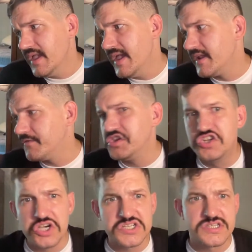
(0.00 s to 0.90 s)
And if you
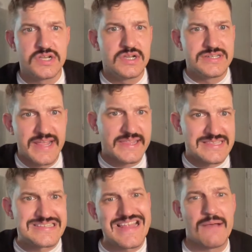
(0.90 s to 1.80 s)
just take
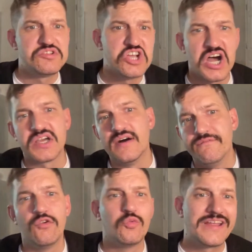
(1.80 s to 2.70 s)
the snapshot
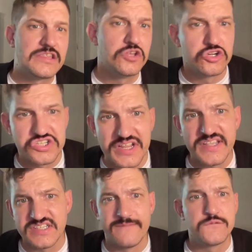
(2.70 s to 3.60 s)
of the regular
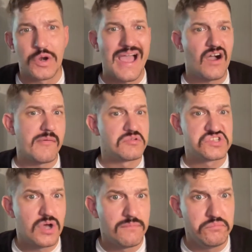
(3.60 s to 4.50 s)
season for Alabama
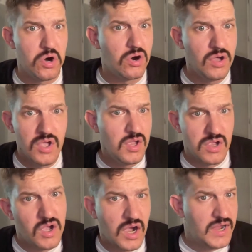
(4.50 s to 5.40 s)
softball,
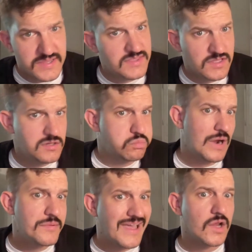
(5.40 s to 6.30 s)
I think you
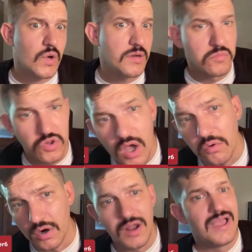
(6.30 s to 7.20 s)
probably got to grade them
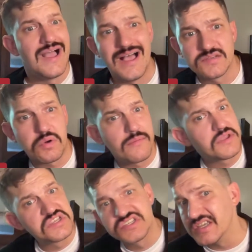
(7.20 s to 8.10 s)
lower as probably
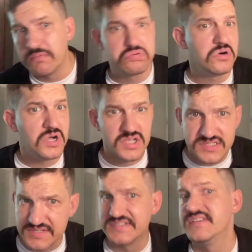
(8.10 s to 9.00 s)
a C+, a
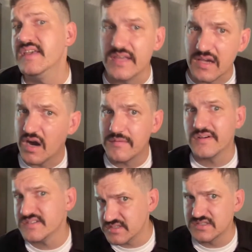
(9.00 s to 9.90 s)
C, almost a